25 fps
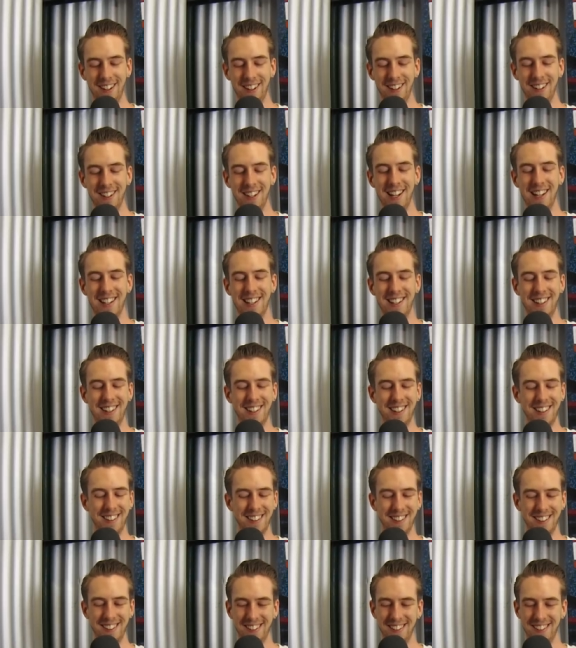Like.
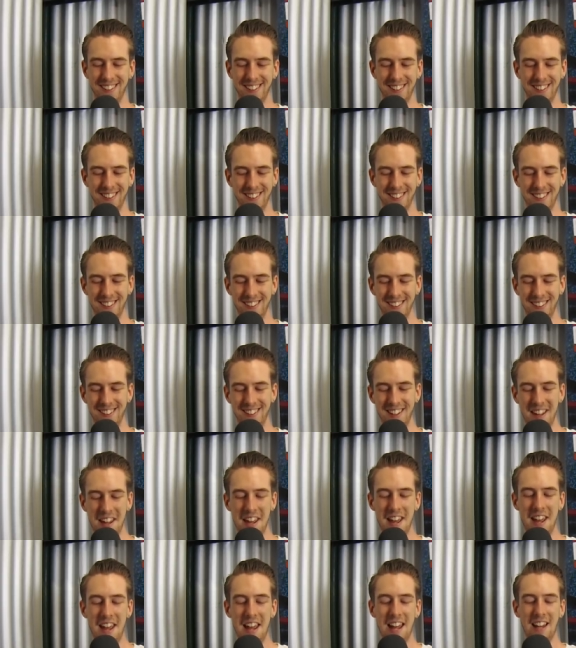
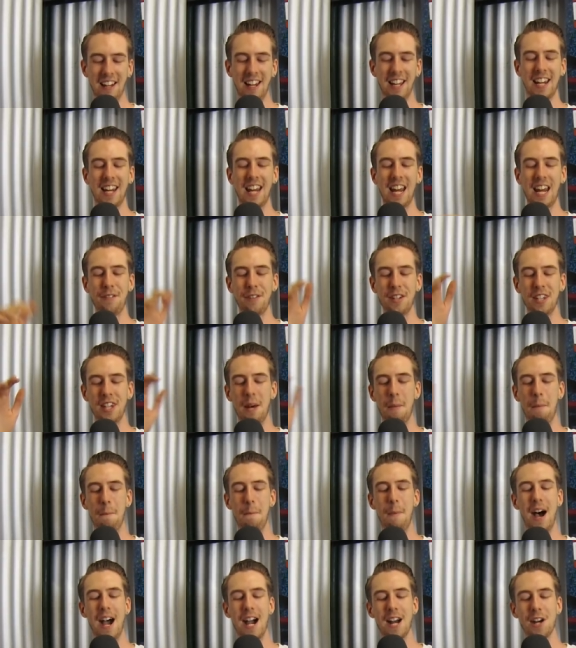Like even the
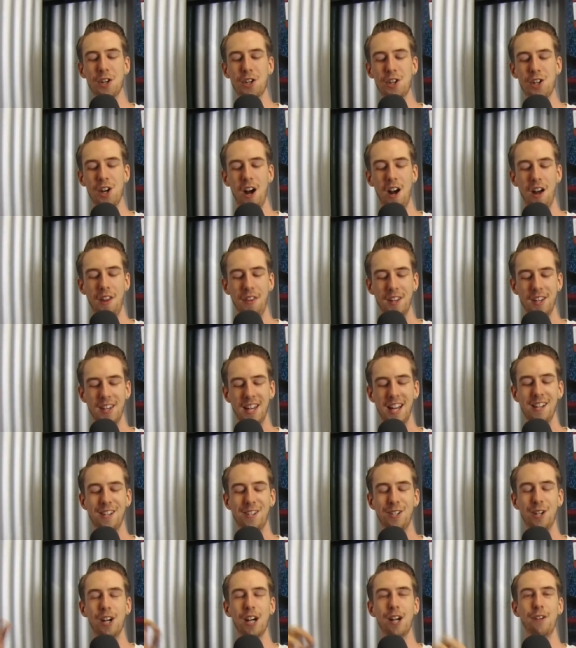mugshot that they
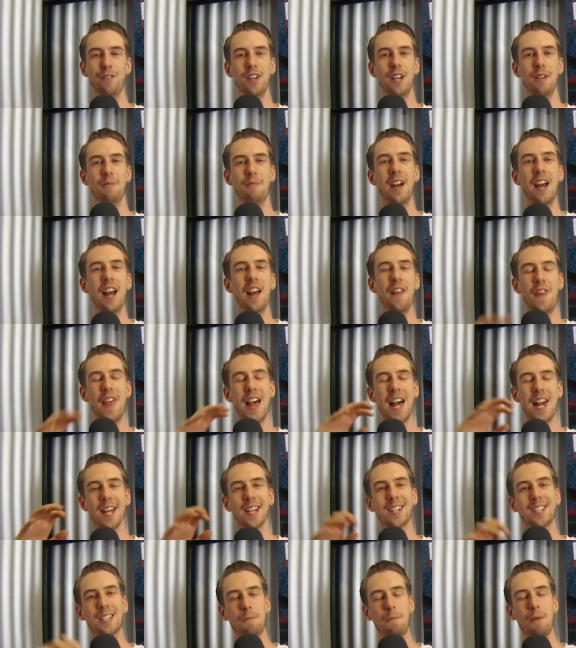took of him, that
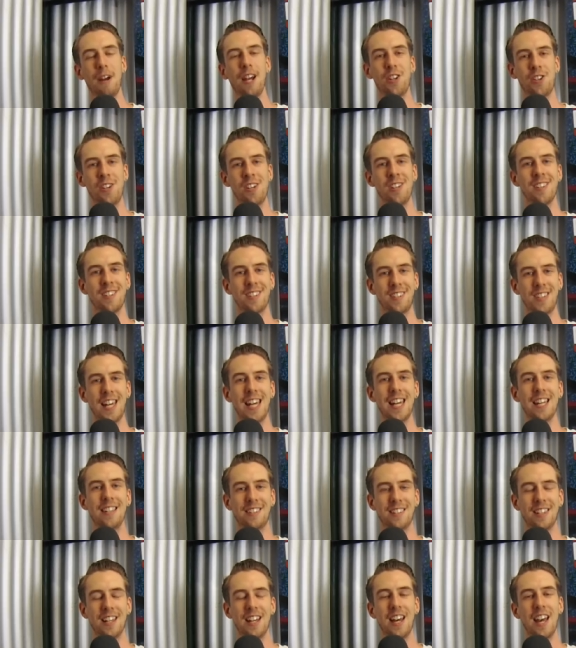expression
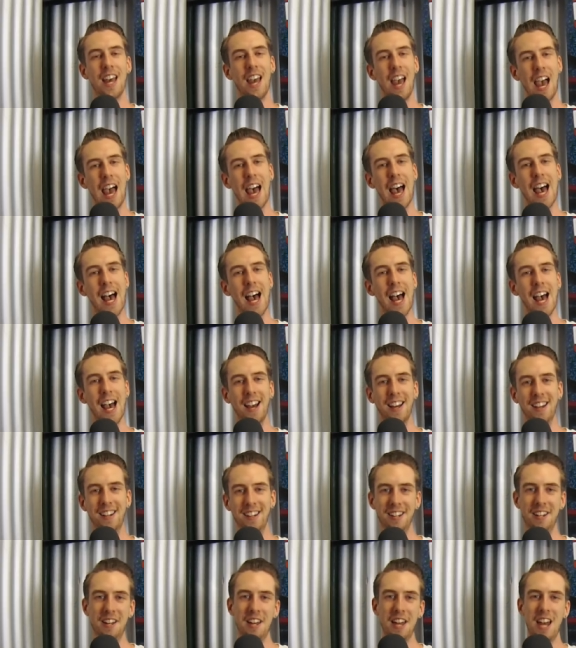says, "Ah,
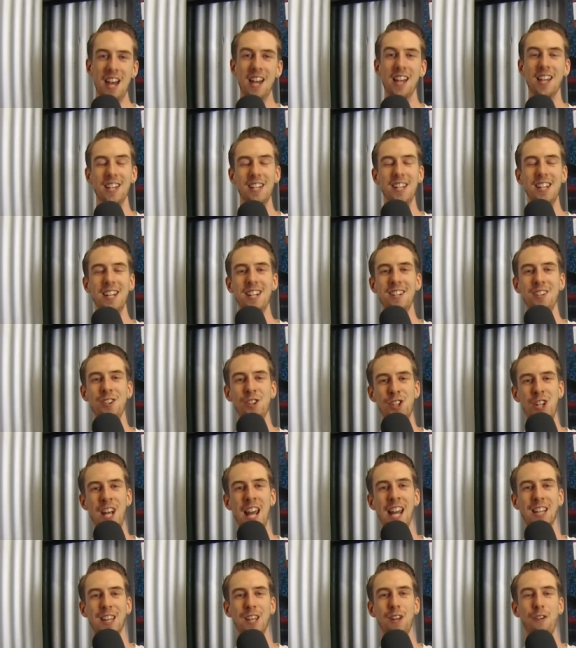you didn't
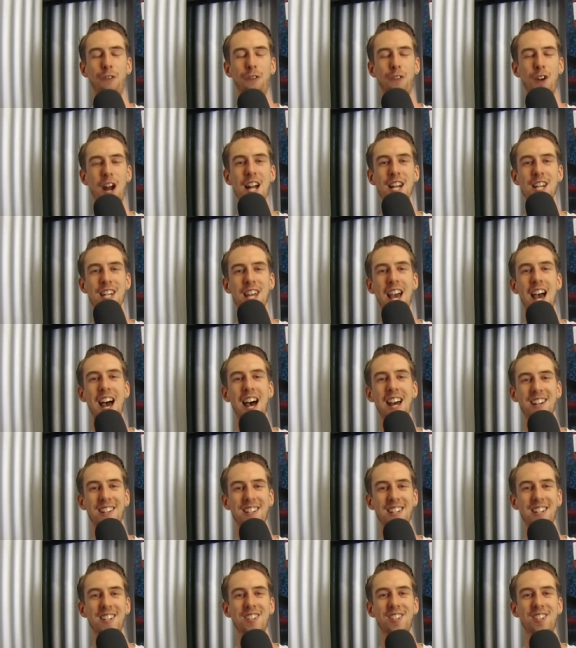check the front
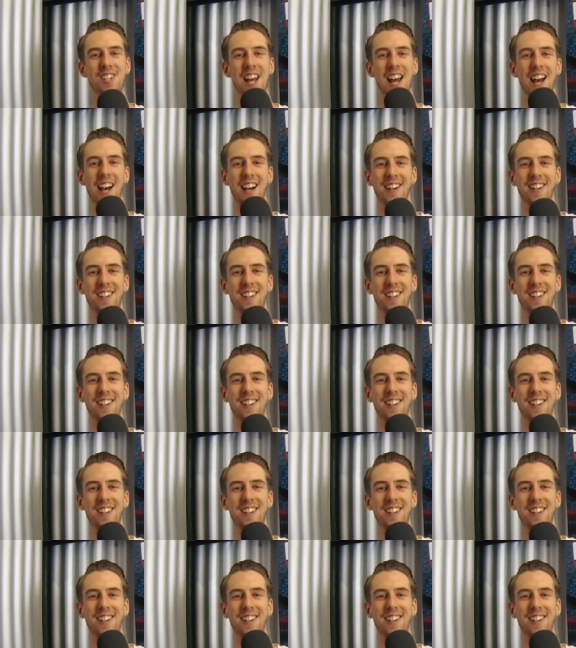yard, did you?"